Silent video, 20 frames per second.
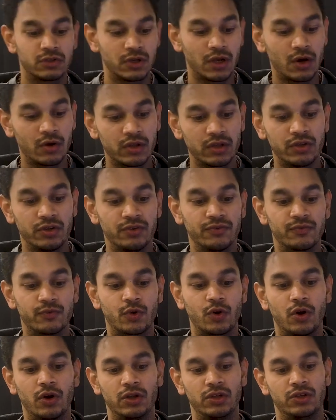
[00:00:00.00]
So now that
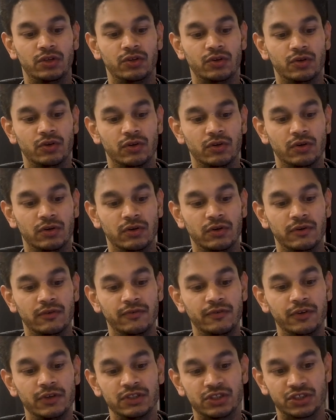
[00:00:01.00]
you've got your
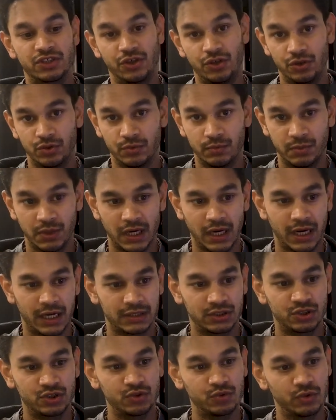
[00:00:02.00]
first cube
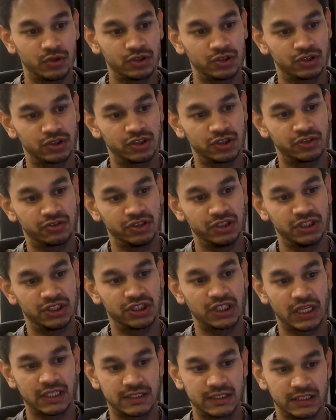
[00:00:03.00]
at 200
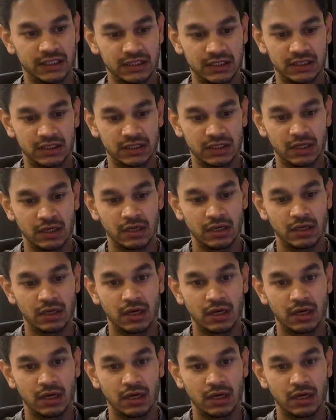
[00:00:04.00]
degrees Celsius